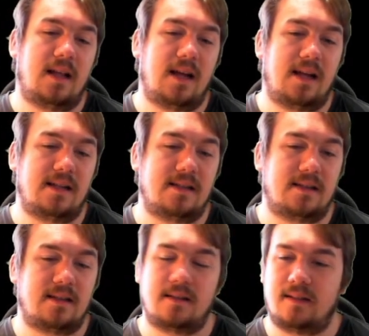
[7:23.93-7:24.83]

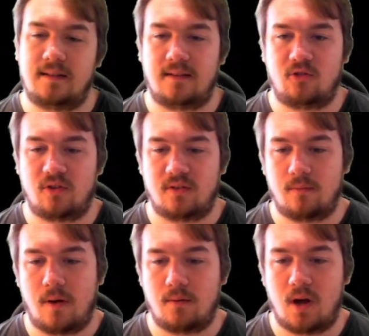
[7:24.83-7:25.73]
and this is just a
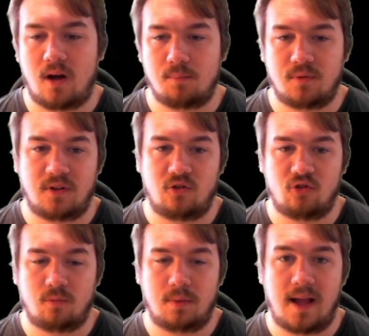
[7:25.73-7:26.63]
very hard
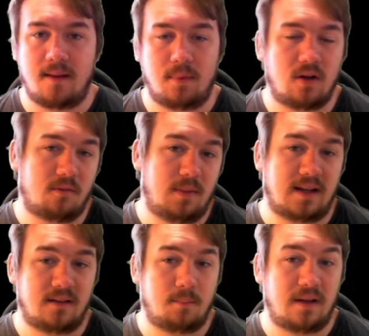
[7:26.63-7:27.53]
position to play, because
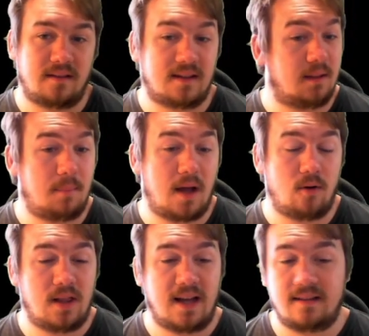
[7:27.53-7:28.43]
black is basically
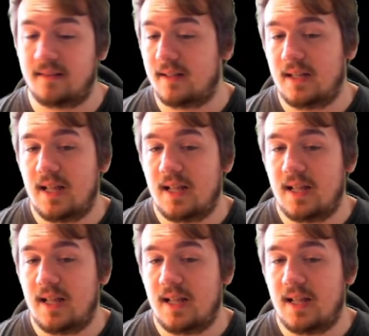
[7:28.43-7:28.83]
paralyzed.